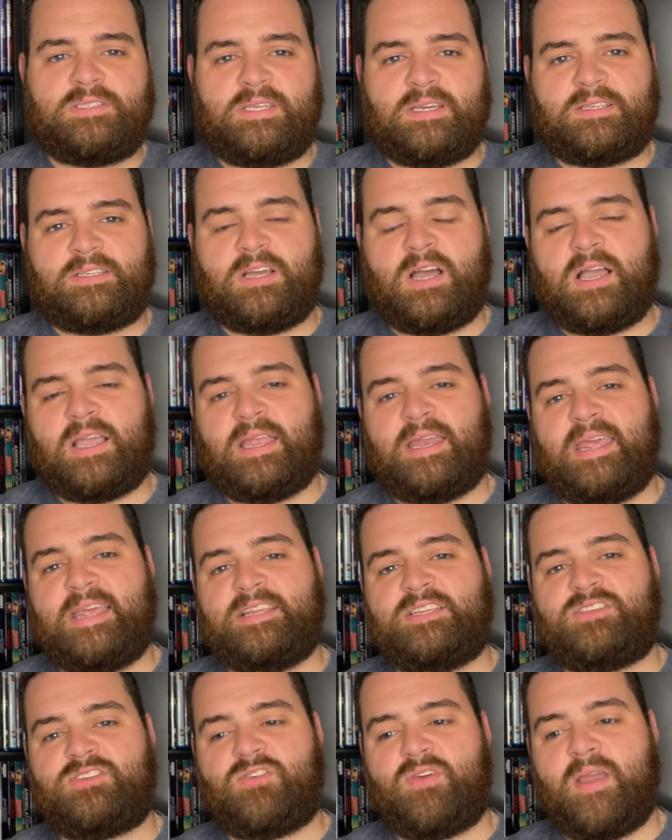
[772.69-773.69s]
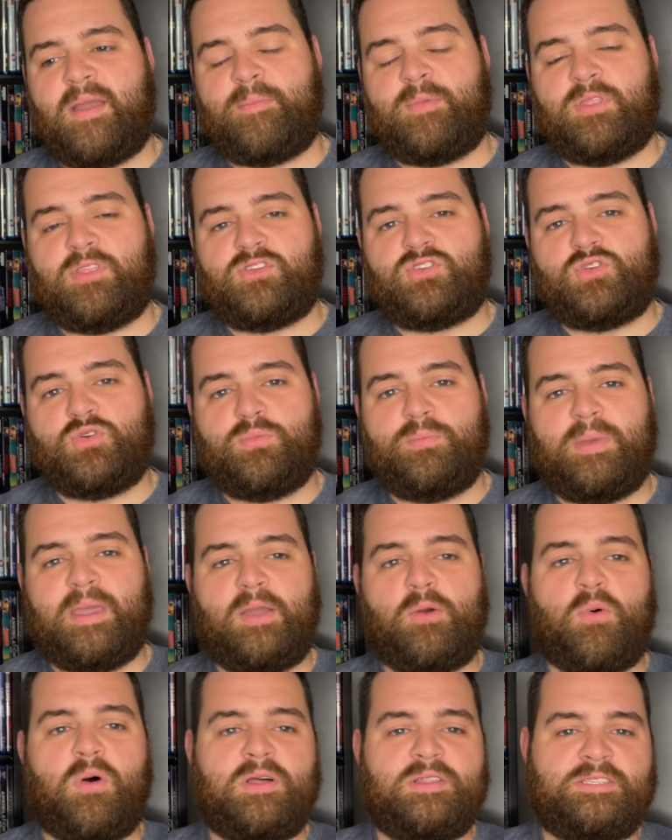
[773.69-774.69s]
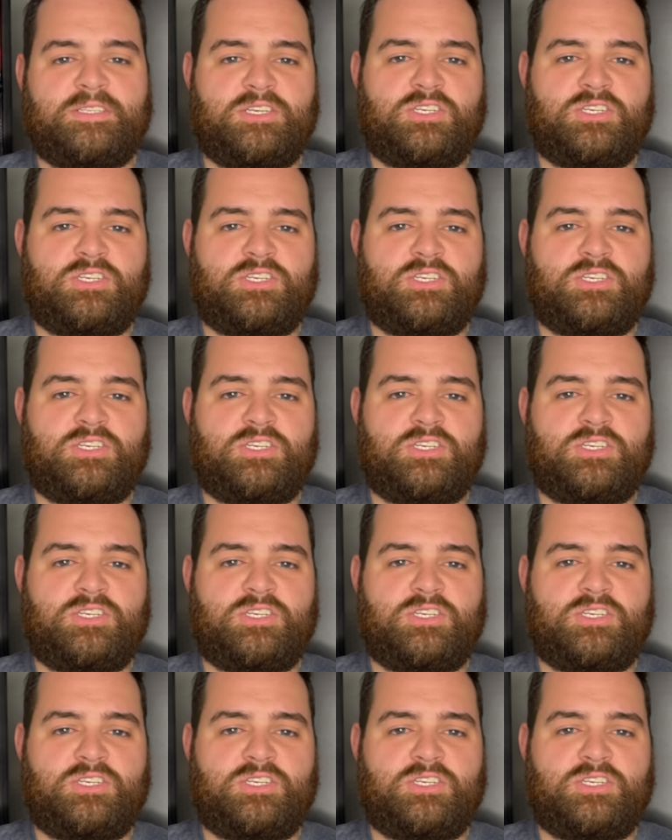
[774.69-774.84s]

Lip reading: TikTok and Instagram are the two big ones,